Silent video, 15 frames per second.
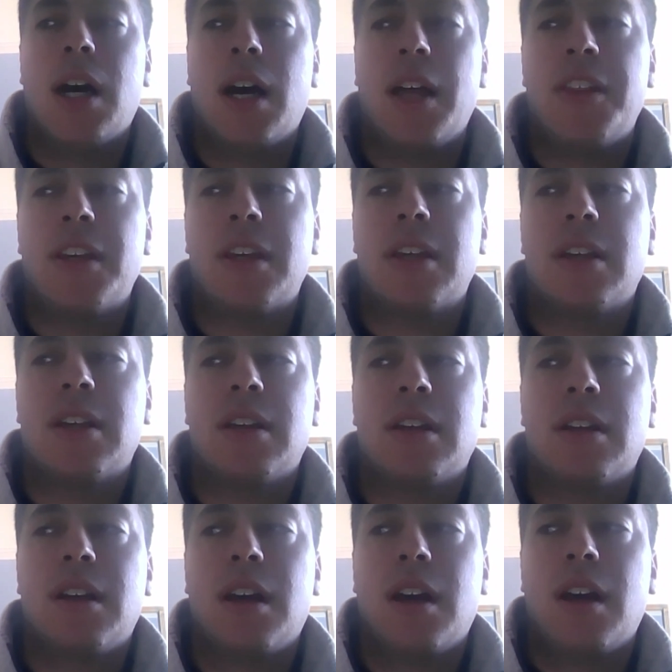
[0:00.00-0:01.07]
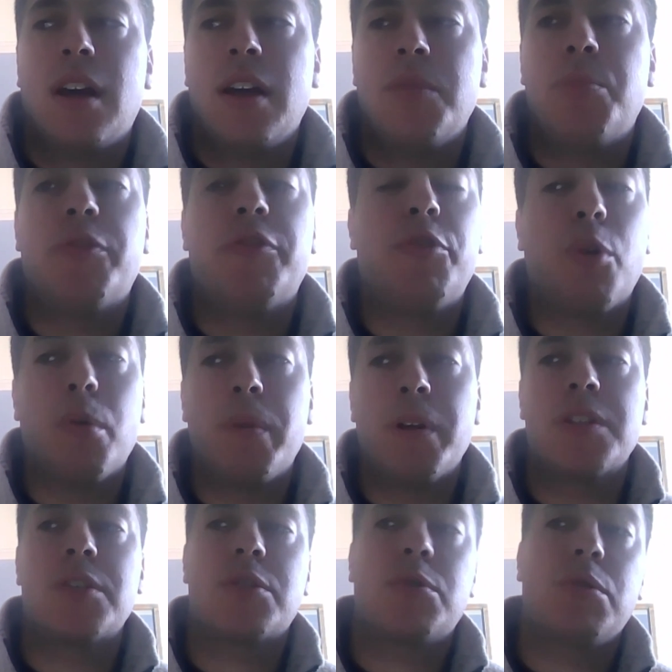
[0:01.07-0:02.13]
I think before
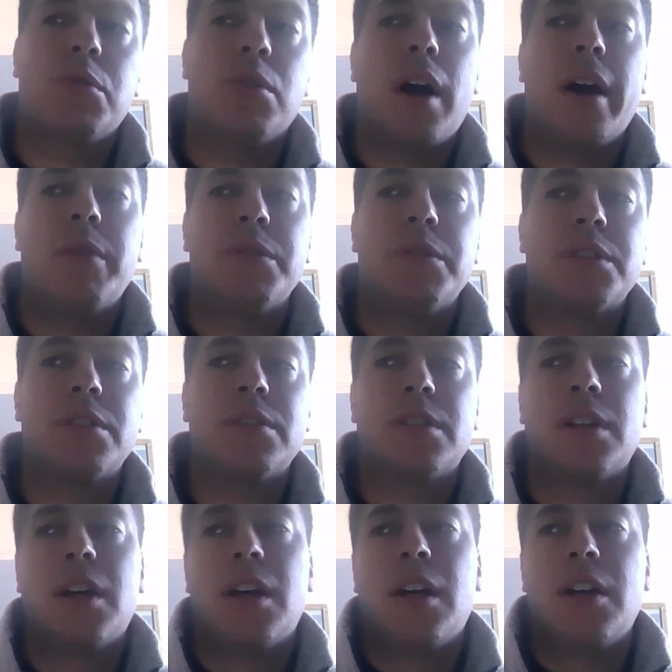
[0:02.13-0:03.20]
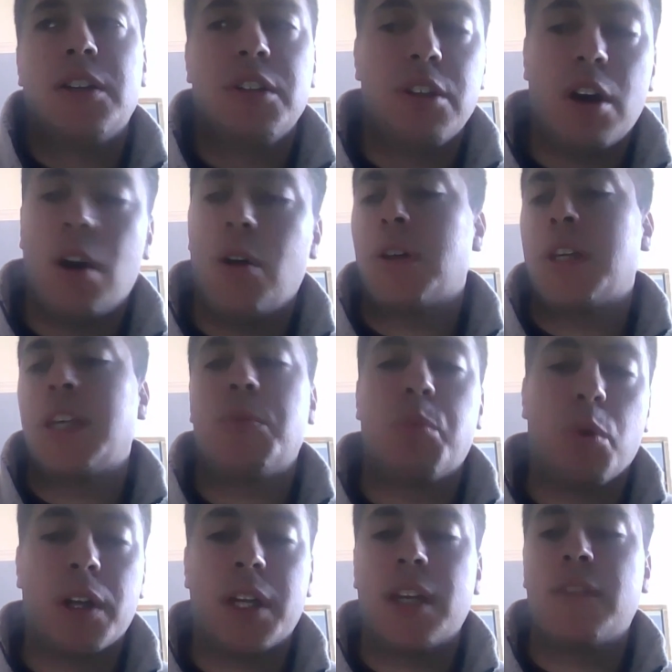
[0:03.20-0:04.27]
business school, I was, I'll keep
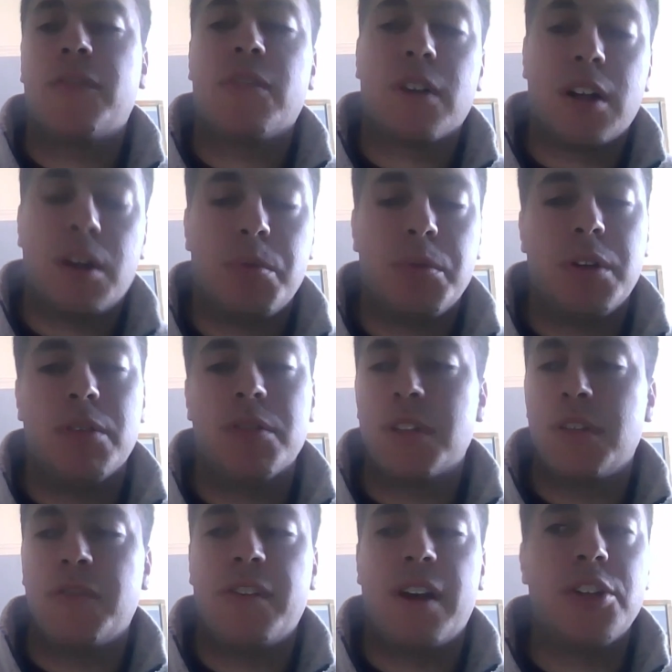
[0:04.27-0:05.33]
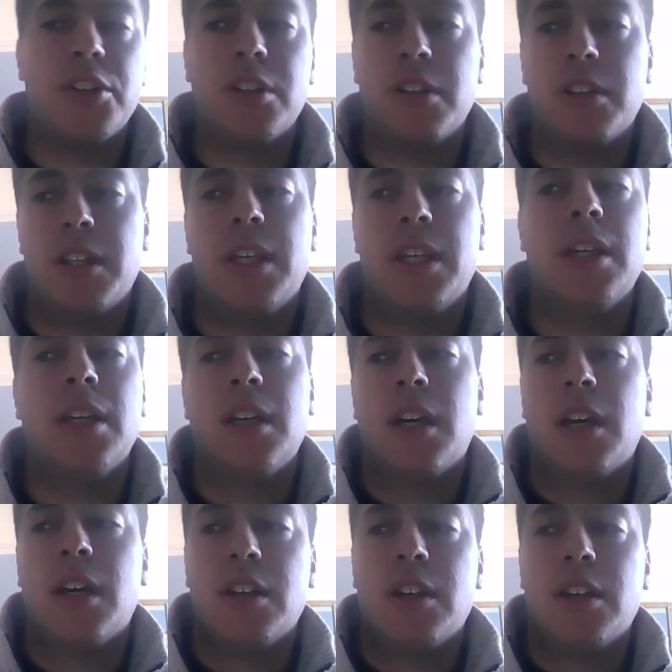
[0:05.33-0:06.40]
working for a couple of years and eventually,
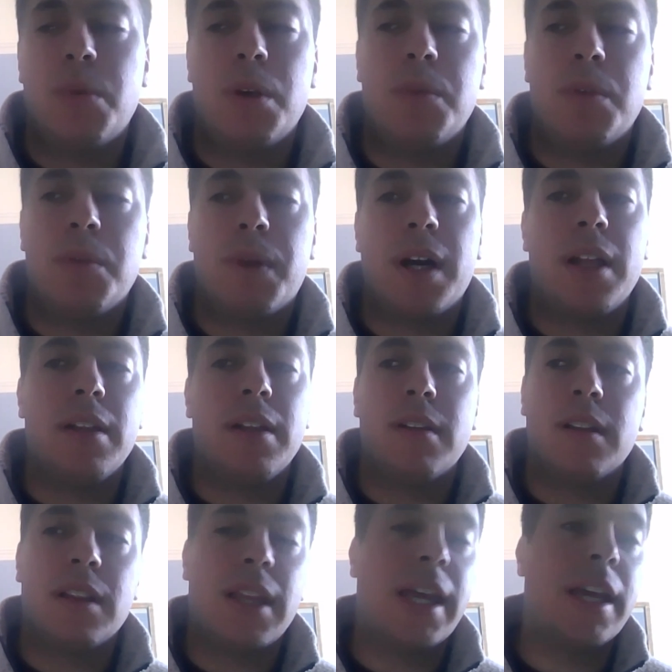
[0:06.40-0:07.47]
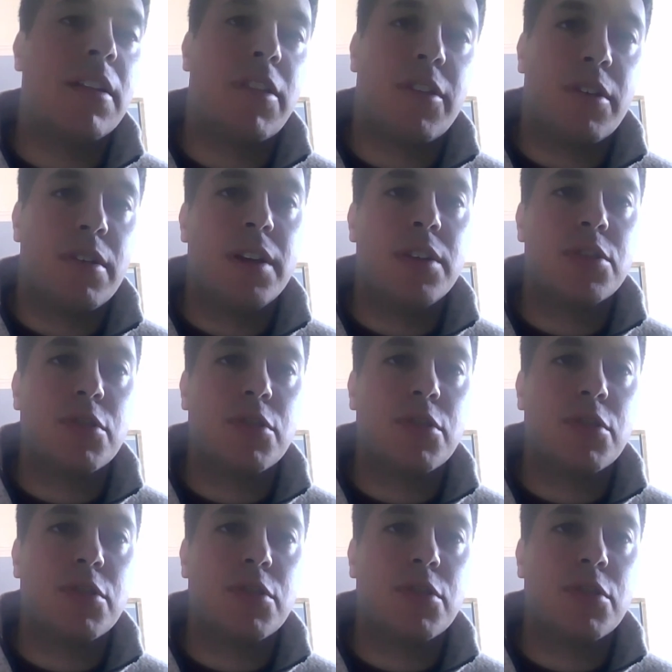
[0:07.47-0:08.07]
maybe in my late 30s